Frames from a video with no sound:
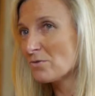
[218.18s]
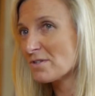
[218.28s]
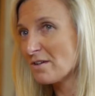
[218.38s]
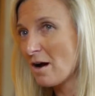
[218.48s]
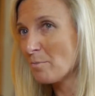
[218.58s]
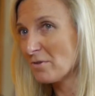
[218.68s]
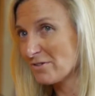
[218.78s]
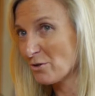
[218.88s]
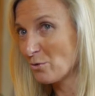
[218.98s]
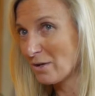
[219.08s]
stop
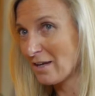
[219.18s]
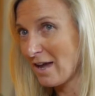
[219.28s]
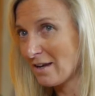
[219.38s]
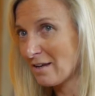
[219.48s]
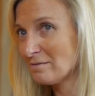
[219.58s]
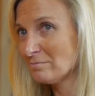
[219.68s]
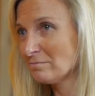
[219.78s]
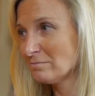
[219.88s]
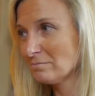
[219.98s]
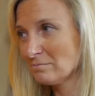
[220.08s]
until we get it
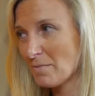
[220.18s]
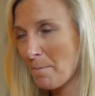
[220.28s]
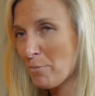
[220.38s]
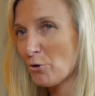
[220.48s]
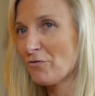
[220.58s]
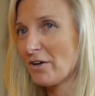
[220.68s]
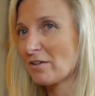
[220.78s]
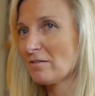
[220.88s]
perfect.